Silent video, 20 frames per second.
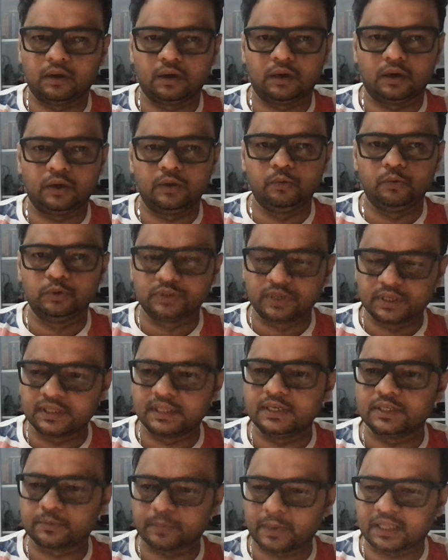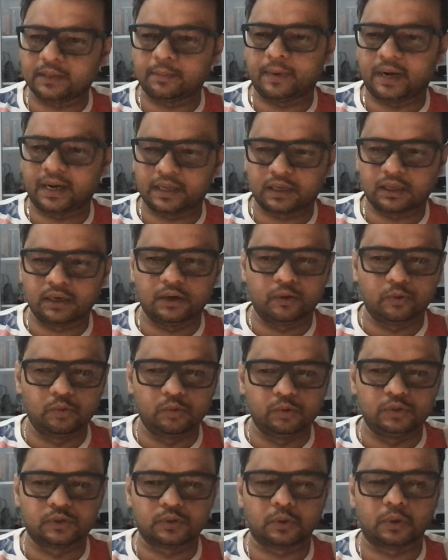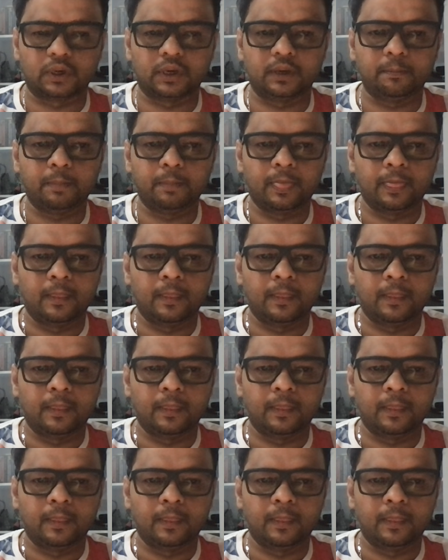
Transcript: using these mathematical rules, okay.